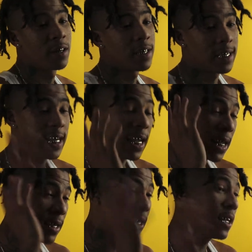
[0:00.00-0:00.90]

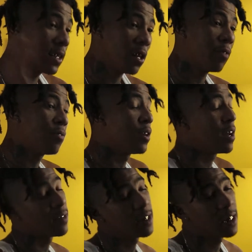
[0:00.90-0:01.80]
Seeing, seeing stuff you
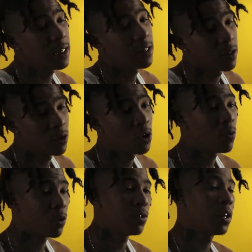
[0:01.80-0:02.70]
never seen, doing
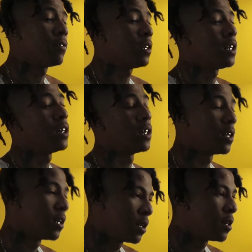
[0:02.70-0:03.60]
what you never did,
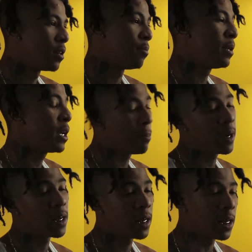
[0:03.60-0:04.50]
being
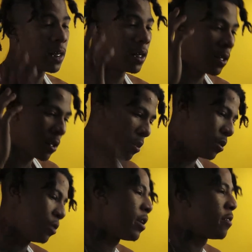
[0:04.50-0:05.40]
better than
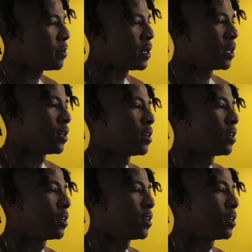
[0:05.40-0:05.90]
you ever been.